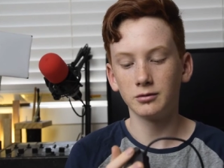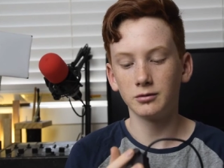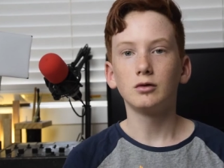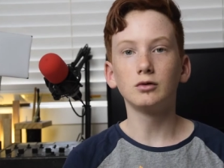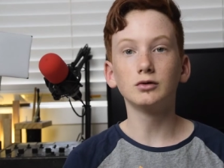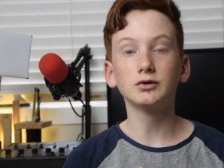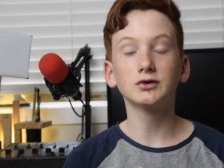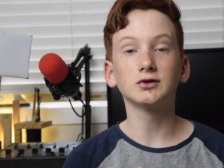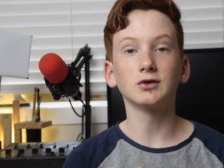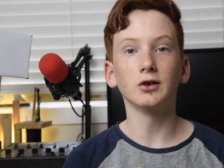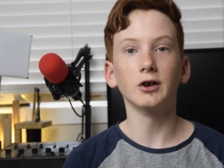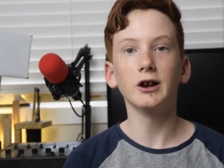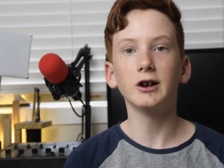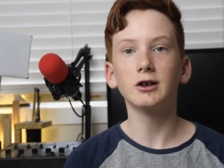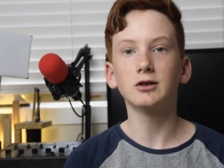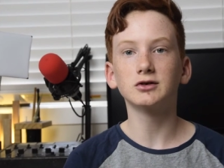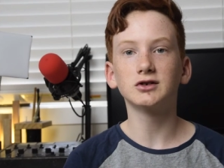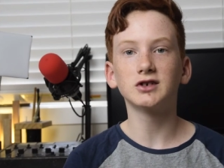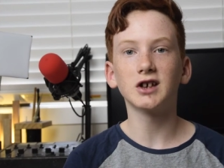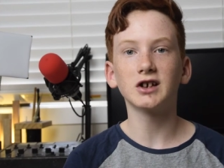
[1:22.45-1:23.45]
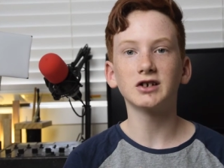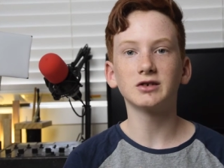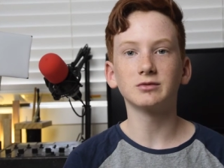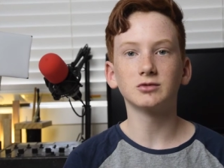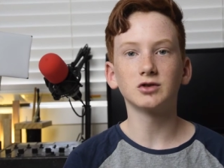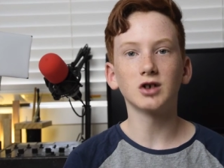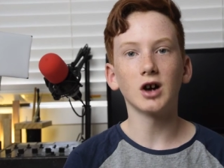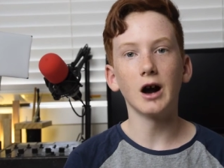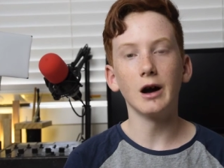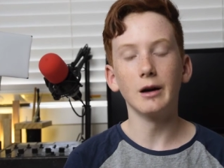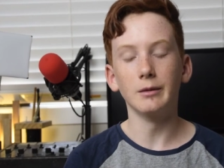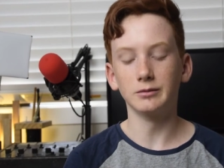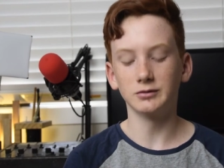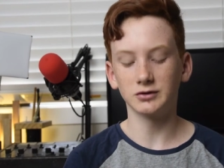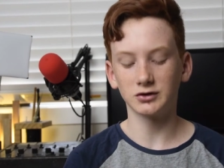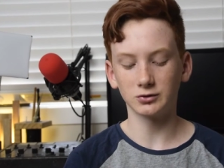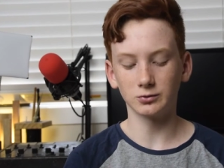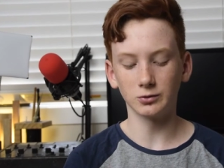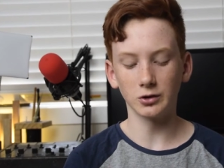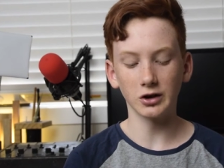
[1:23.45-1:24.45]
Also, it could take some time
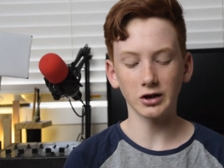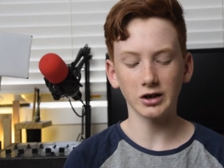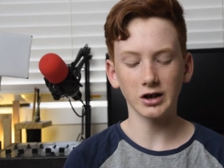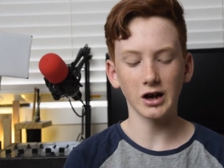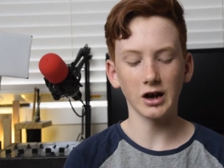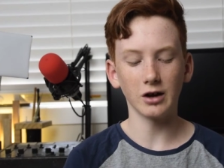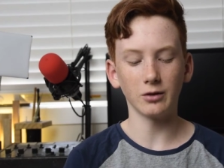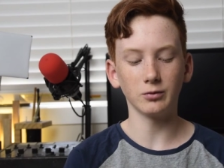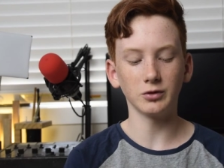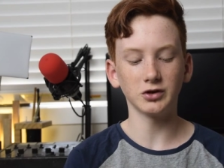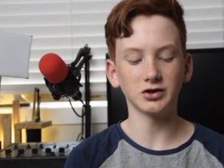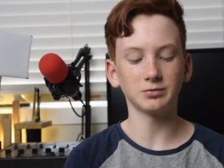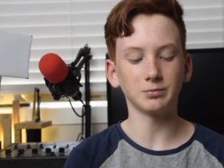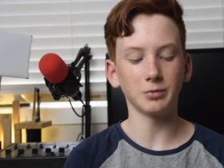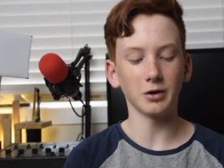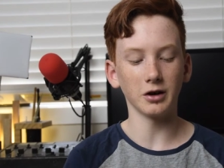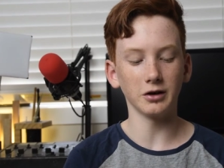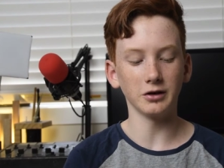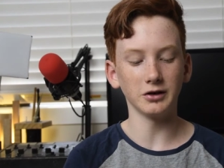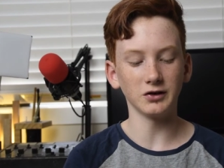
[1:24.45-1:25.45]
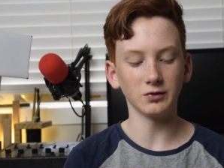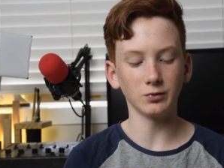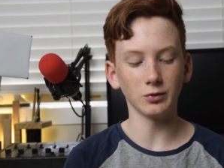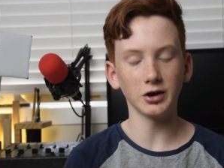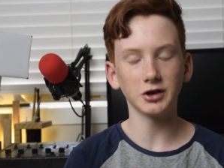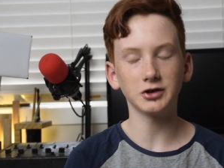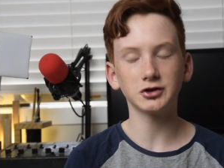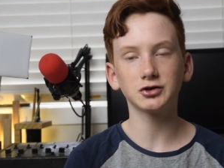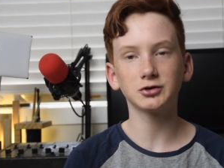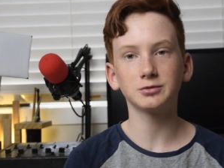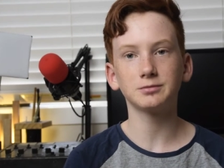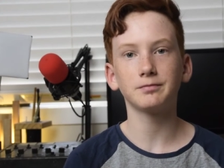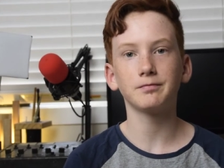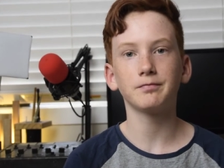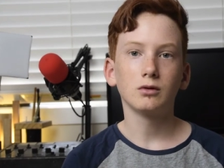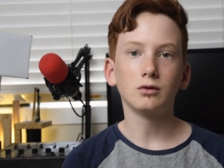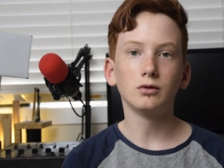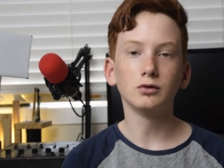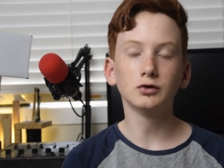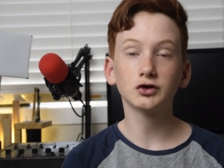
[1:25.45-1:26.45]
to work out which button is which.
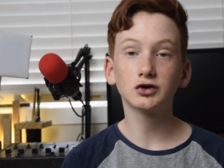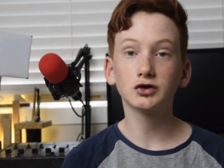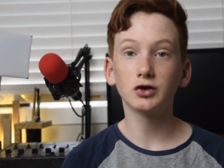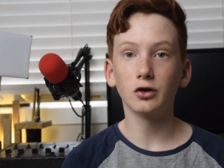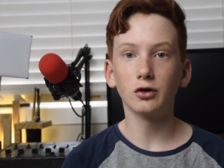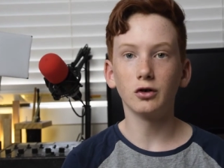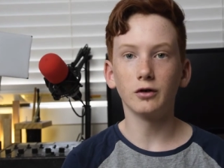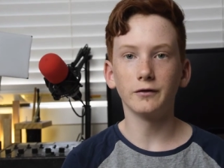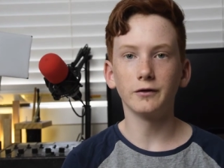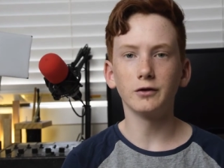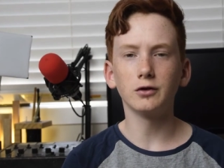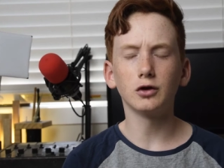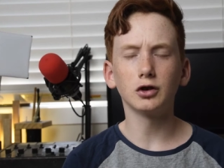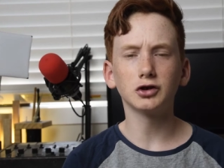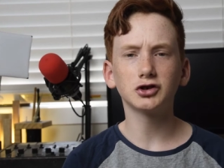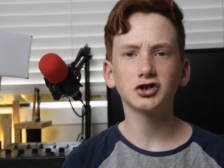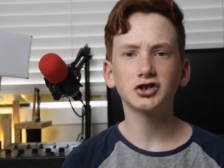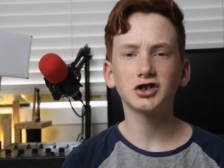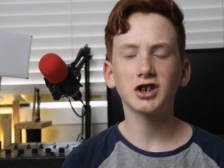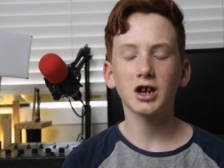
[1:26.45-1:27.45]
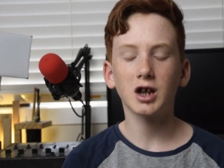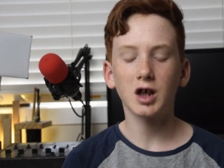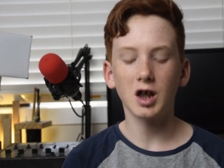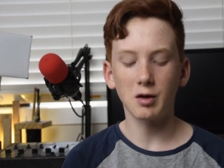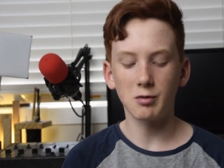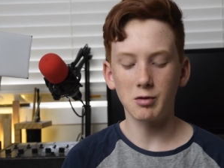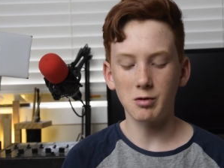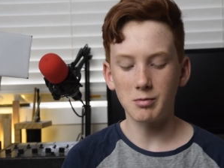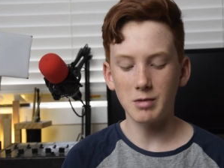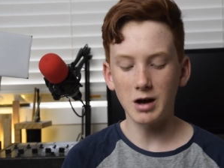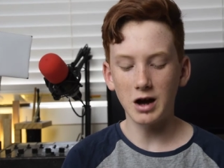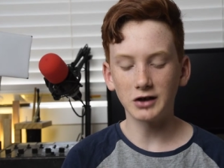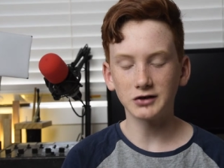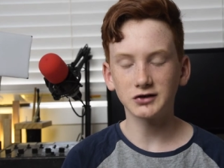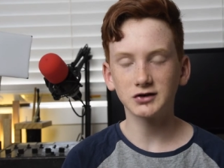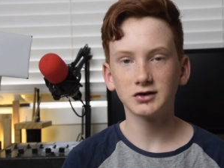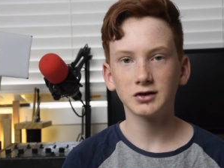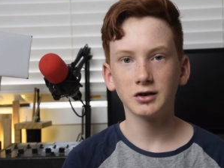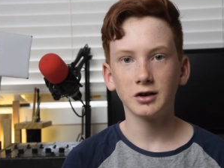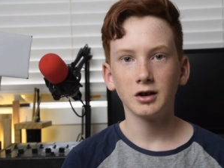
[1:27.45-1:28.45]
Also, on the Logitech gaming mouse,